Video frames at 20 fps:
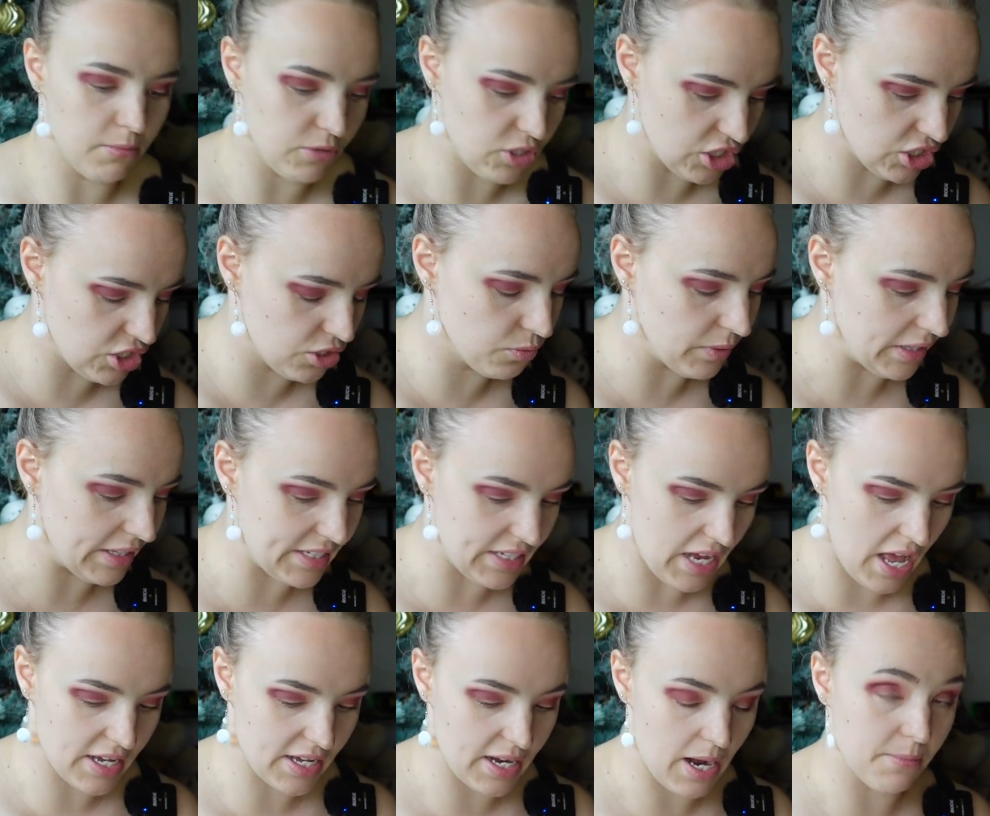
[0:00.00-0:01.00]
just to really
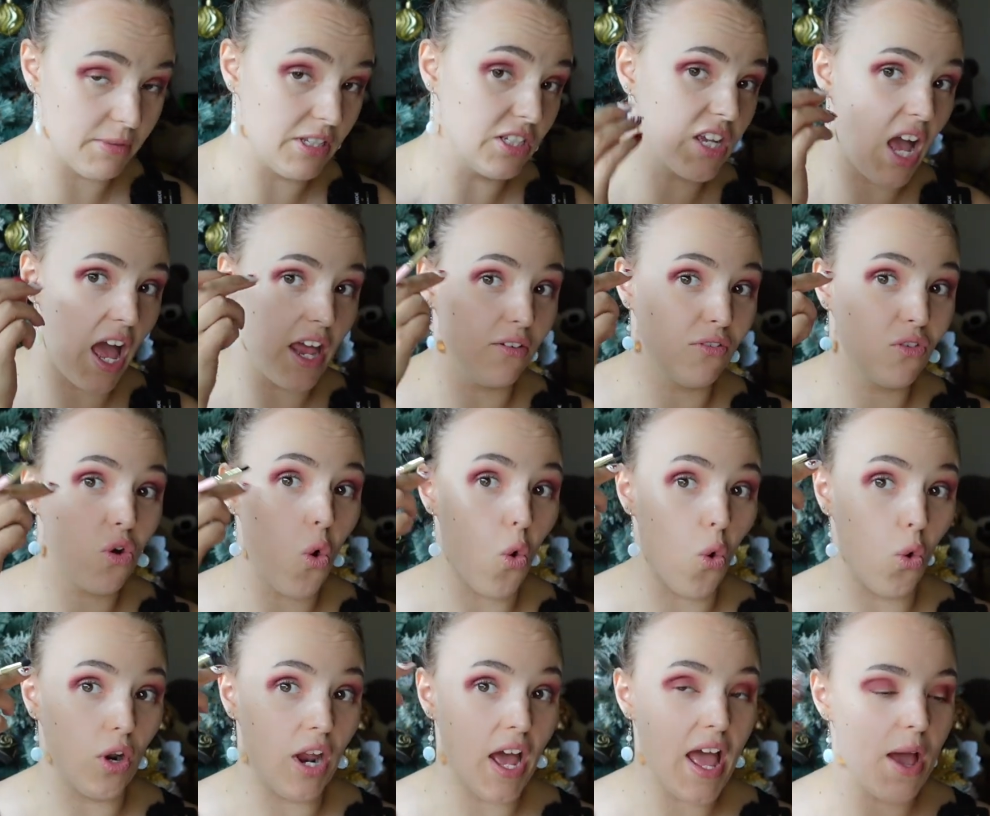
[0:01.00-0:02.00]
darken up this kind of
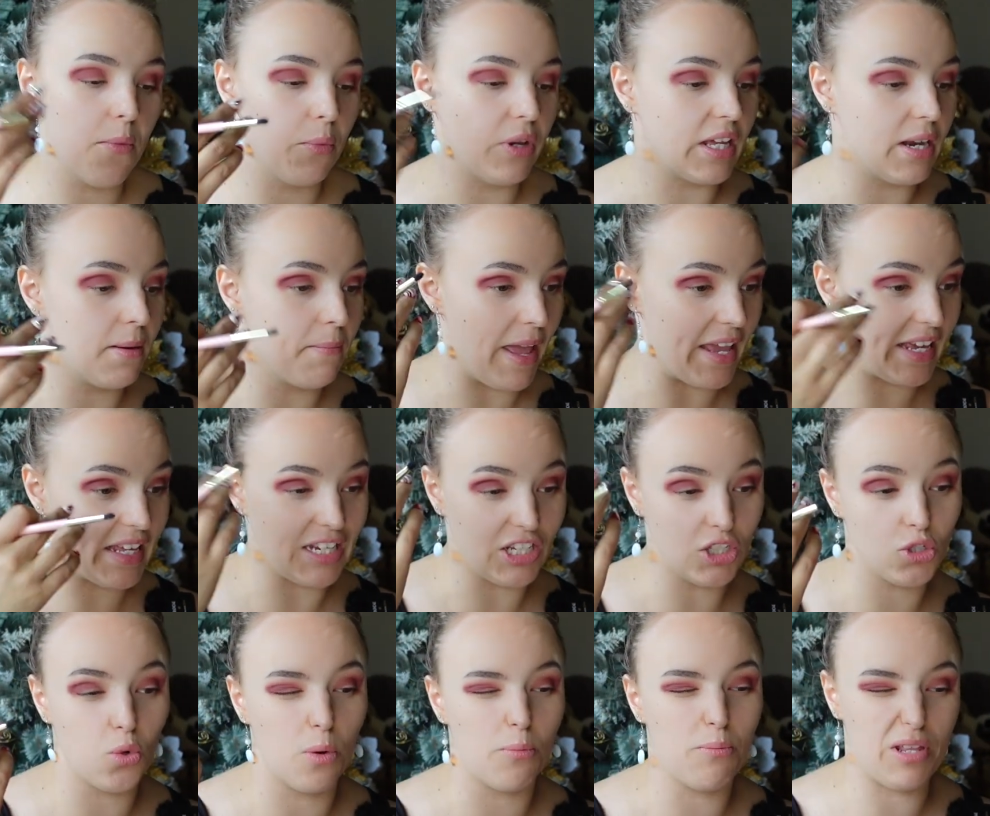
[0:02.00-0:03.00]
corner, and we're going to make it
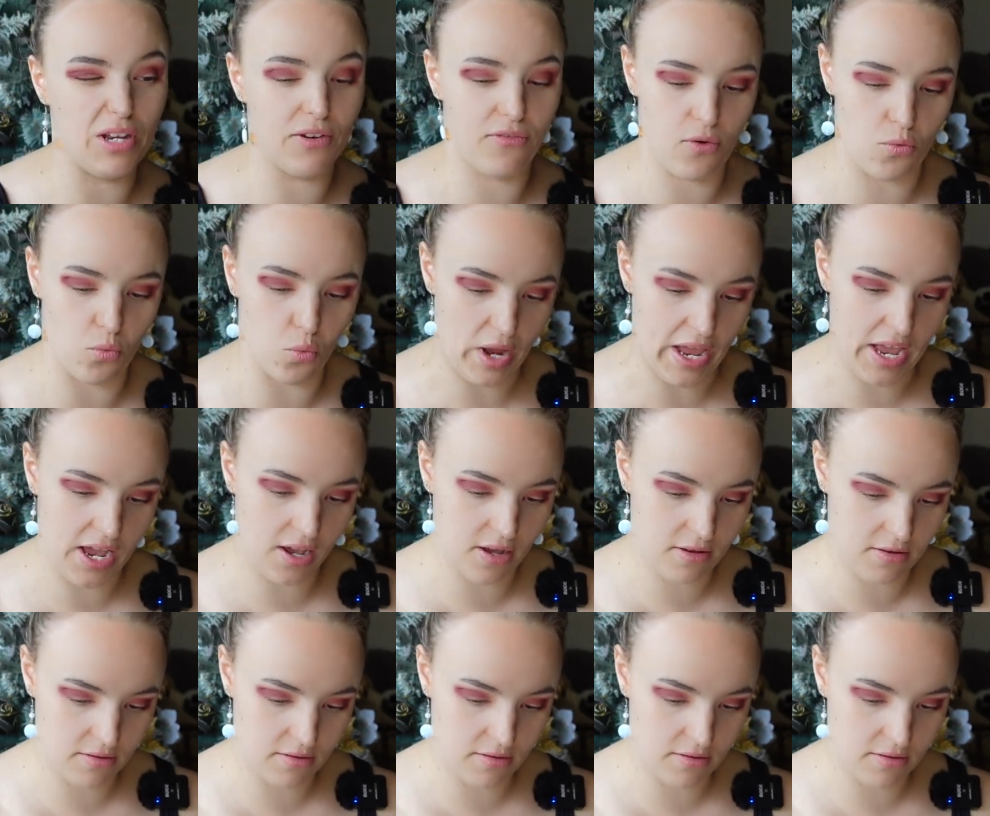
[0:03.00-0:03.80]
into a bit of a wing.